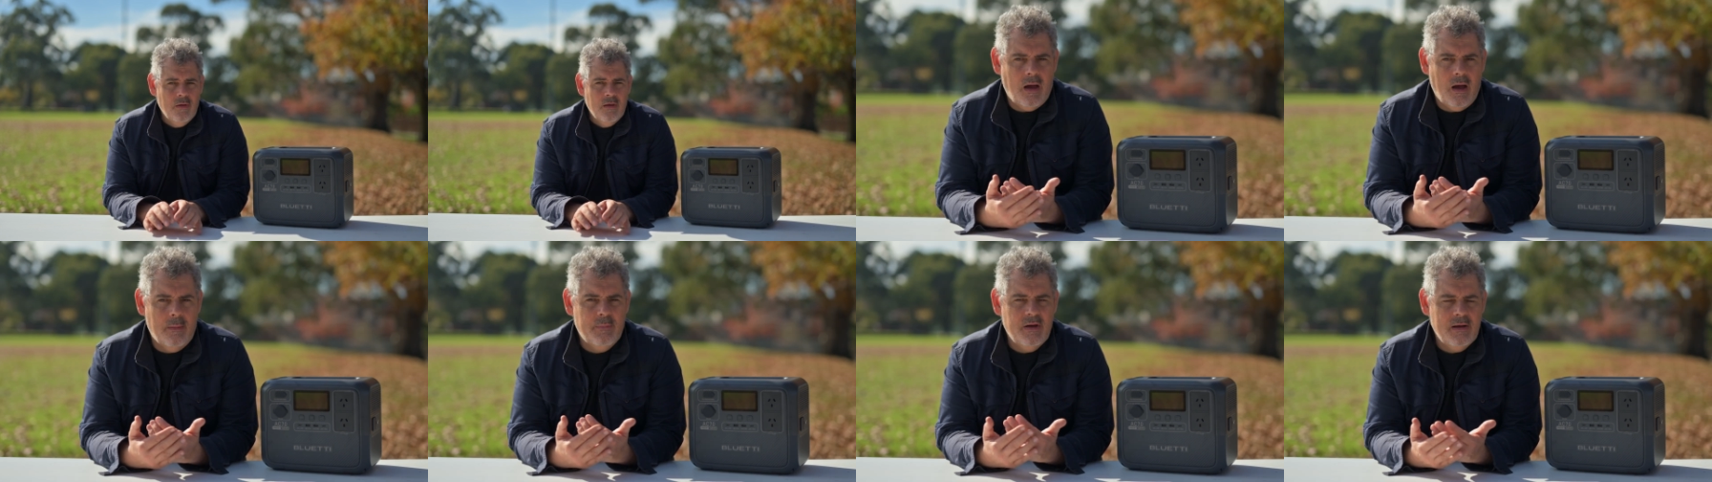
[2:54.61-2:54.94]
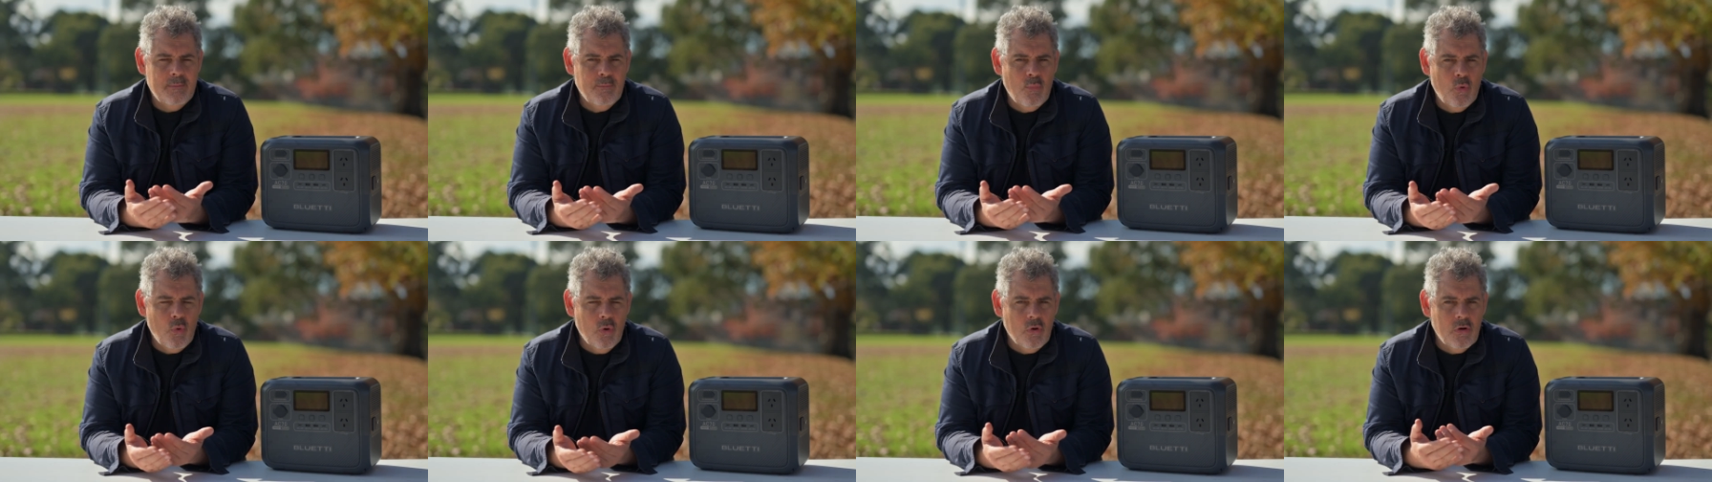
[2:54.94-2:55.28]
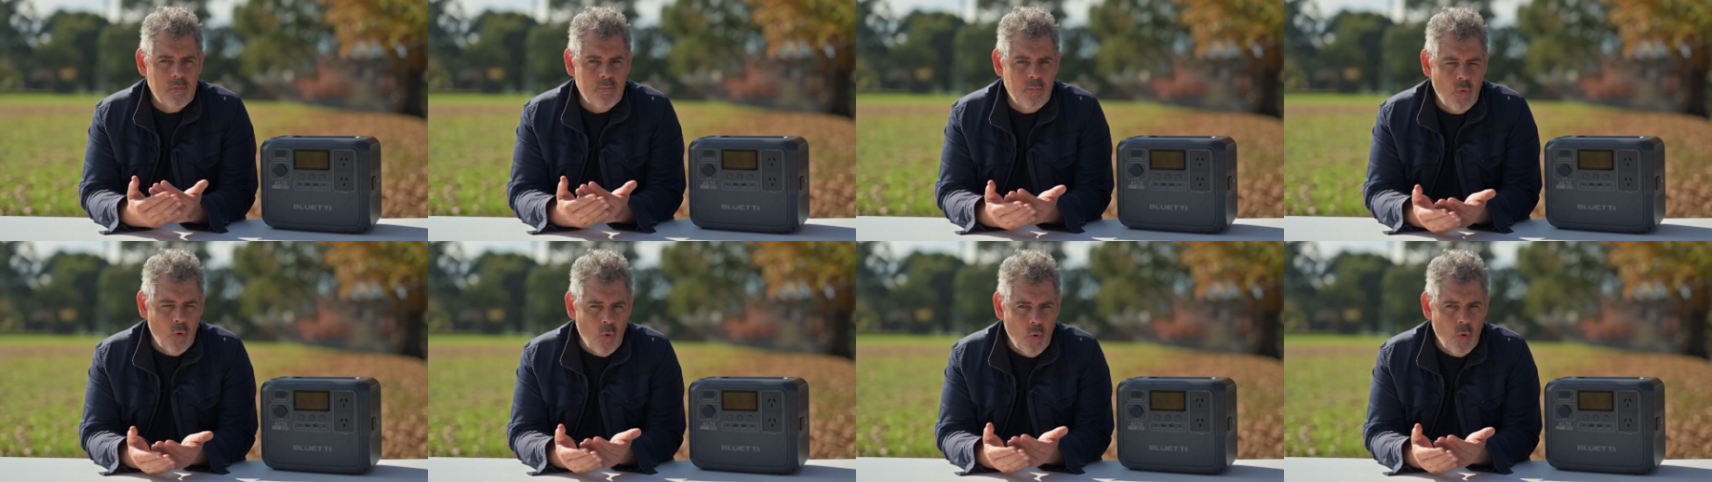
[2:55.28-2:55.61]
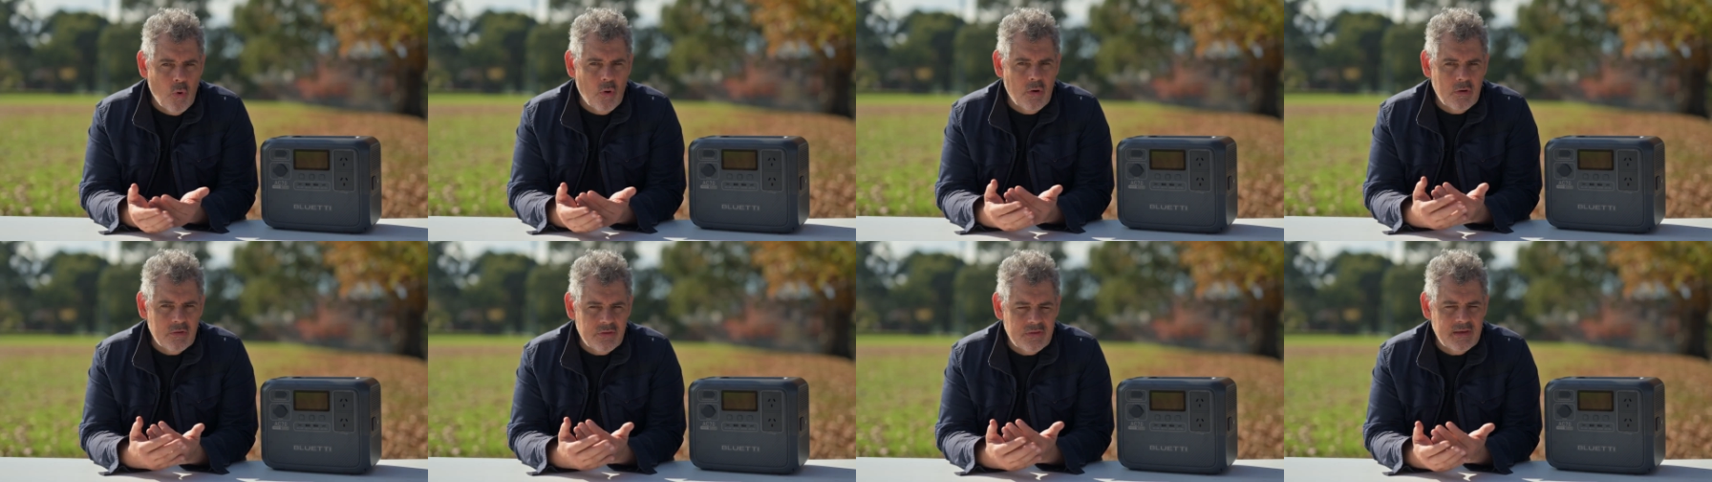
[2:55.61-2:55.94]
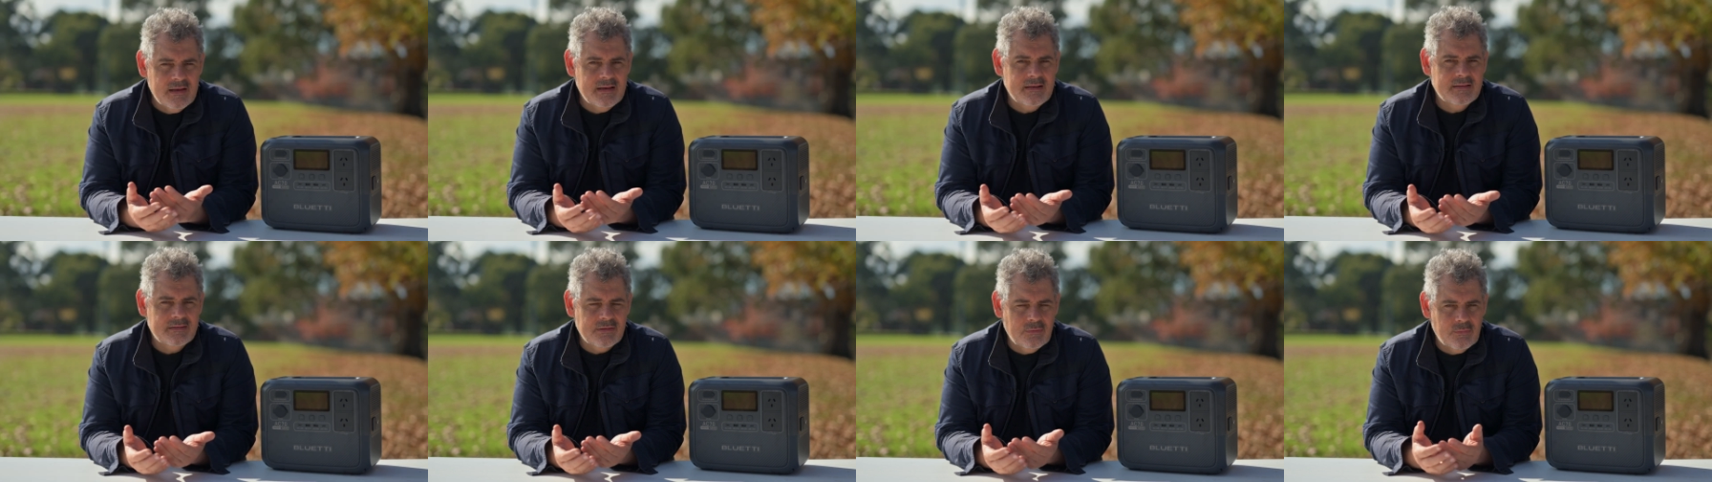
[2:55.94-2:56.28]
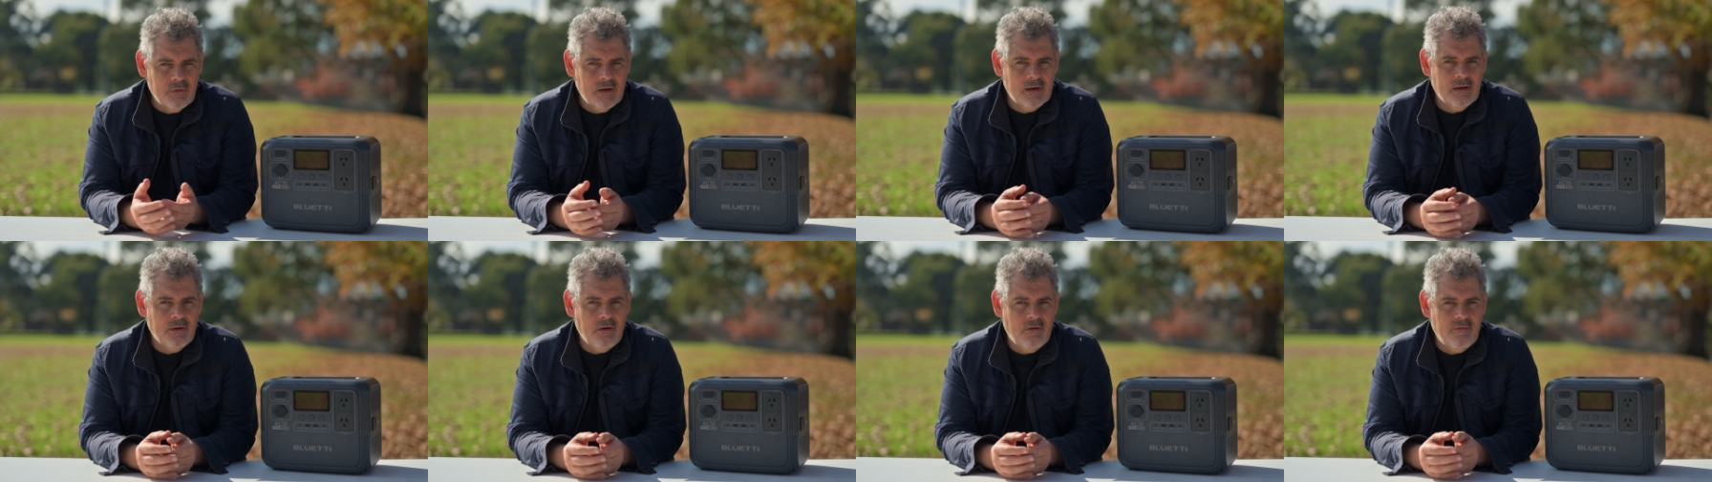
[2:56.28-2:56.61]
I mean, more and more things are
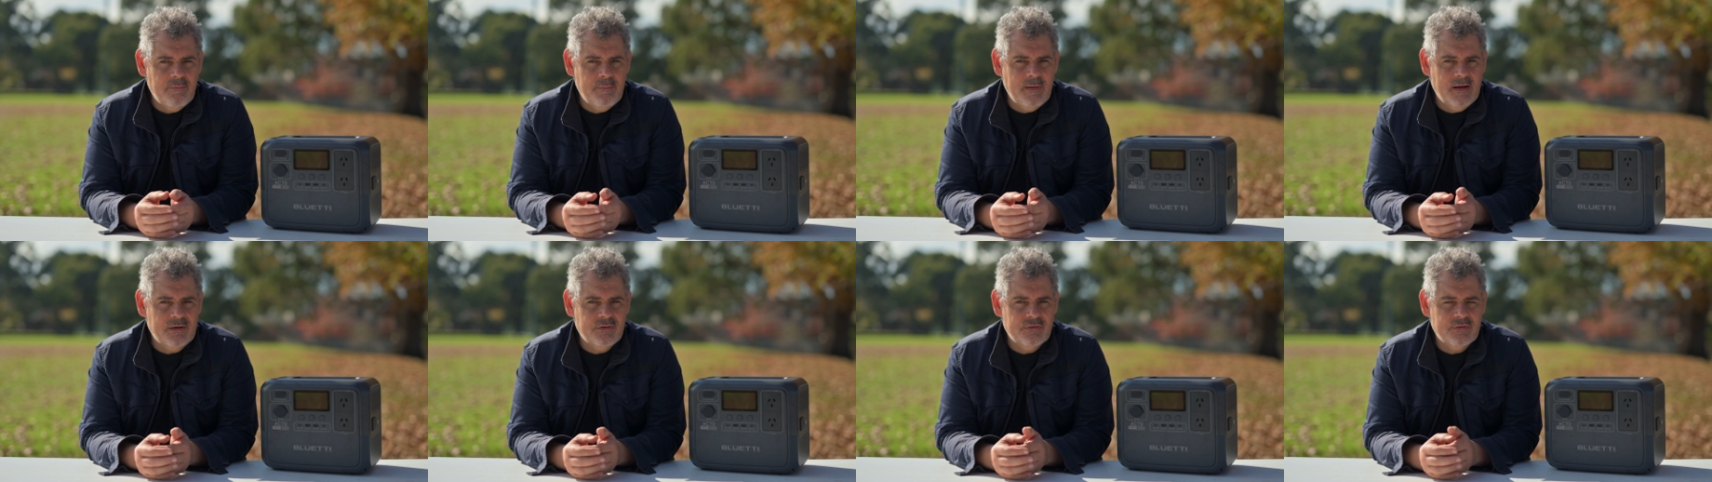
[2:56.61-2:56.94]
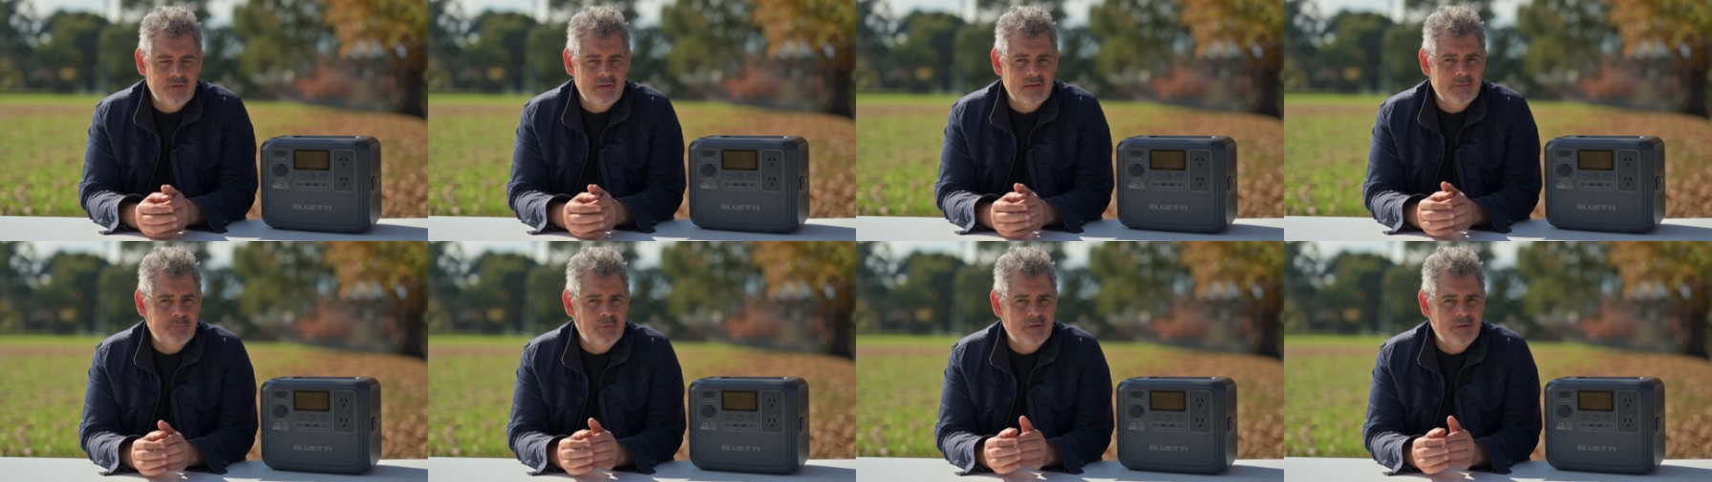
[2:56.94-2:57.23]
running off batteries,